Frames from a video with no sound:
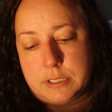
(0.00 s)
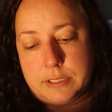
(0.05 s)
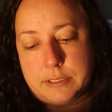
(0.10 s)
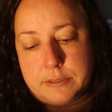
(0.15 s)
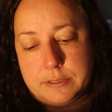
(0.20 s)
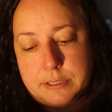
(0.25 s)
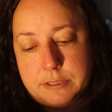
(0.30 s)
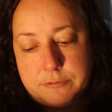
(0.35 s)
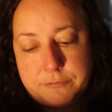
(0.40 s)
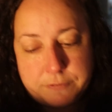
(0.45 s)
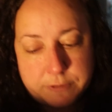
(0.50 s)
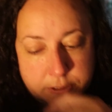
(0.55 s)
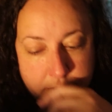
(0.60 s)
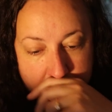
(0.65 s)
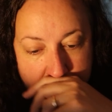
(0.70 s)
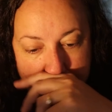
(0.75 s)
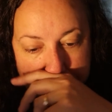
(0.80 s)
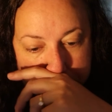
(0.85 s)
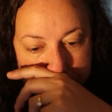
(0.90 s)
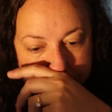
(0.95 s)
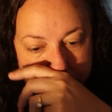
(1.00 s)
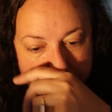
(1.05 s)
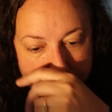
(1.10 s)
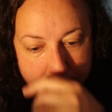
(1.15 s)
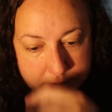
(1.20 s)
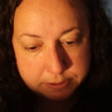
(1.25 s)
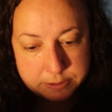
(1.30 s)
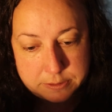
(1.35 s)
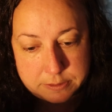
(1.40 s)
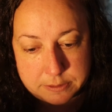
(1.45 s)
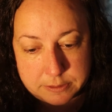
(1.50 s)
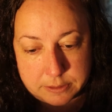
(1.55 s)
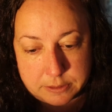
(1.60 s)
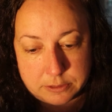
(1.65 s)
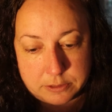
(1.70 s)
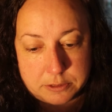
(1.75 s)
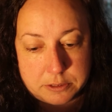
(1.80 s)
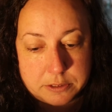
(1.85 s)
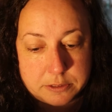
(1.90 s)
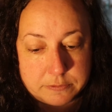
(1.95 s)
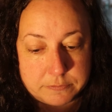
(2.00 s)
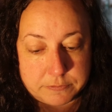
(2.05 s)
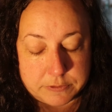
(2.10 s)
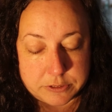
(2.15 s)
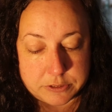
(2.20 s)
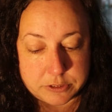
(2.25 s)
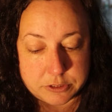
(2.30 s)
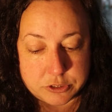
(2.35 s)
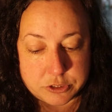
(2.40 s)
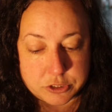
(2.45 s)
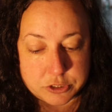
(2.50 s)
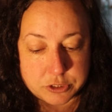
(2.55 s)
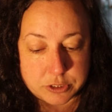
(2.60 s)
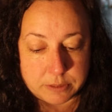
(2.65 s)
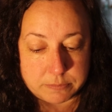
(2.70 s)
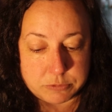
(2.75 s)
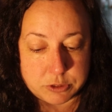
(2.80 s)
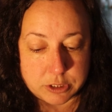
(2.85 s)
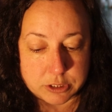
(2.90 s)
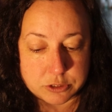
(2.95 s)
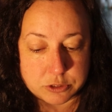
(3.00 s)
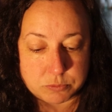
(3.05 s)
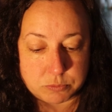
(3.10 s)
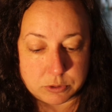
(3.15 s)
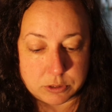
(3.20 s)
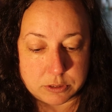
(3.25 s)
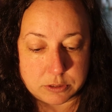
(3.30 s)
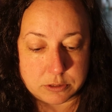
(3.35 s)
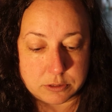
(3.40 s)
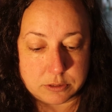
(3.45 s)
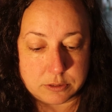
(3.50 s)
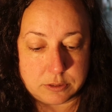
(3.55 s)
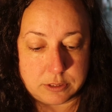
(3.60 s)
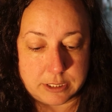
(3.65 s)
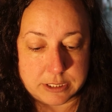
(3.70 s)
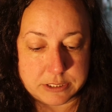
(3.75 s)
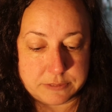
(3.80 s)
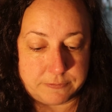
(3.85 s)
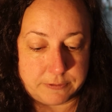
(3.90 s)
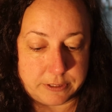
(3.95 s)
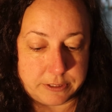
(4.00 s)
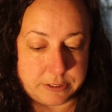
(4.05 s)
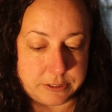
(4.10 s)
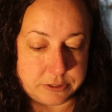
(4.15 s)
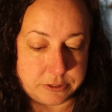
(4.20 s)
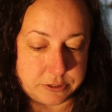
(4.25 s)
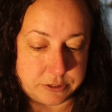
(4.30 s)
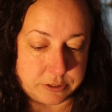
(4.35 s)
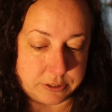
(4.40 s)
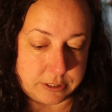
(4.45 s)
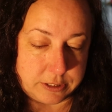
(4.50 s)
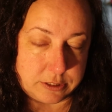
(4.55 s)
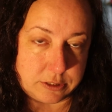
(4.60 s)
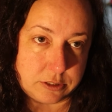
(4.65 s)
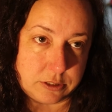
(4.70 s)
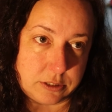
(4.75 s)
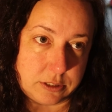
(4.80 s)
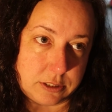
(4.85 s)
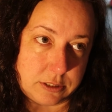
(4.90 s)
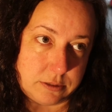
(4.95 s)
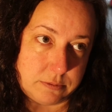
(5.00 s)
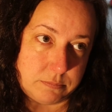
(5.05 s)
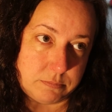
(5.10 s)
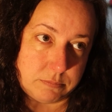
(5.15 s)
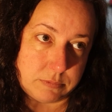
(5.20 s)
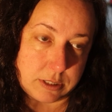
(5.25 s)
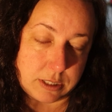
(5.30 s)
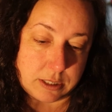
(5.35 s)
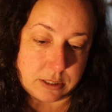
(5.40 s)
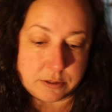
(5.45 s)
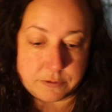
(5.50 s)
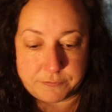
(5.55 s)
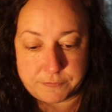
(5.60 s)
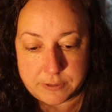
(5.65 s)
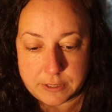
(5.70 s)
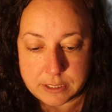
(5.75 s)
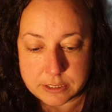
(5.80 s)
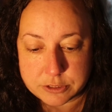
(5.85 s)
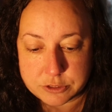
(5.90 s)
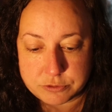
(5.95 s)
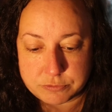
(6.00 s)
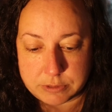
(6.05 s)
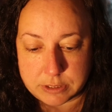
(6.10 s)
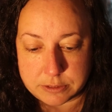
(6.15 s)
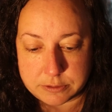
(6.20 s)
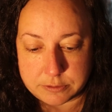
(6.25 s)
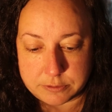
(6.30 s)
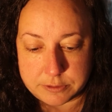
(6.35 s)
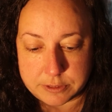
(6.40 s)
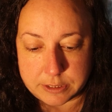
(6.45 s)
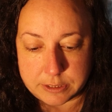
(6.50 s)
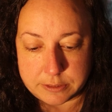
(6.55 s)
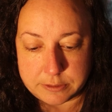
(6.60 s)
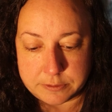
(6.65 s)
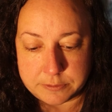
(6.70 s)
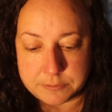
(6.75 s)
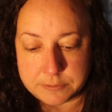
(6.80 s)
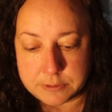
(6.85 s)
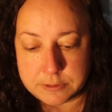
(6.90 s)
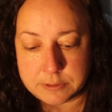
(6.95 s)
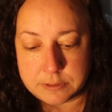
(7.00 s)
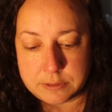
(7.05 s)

and it found that basically a lot of Indigenous objects were classified as like artifacts rather than